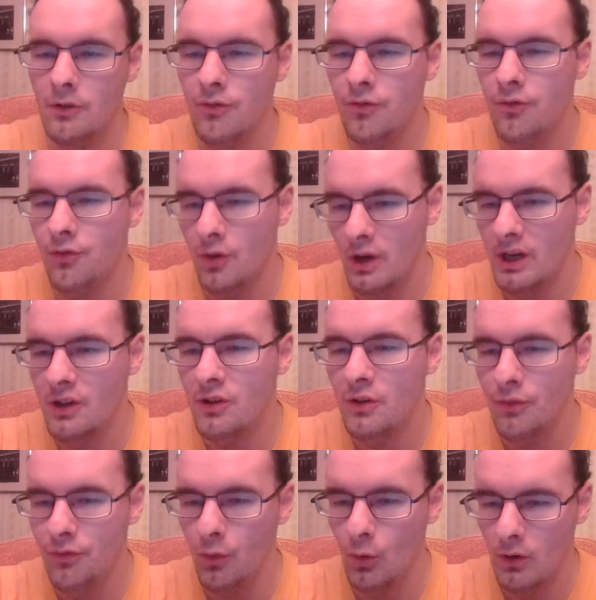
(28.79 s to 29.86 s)
three to
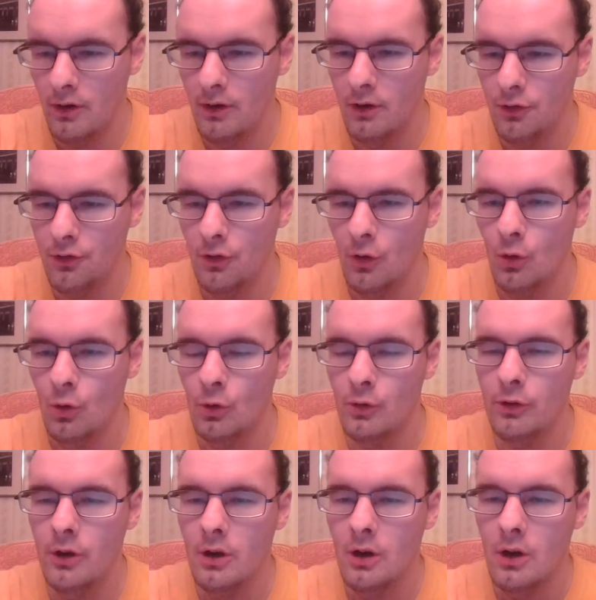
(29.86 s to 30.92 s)
four years old.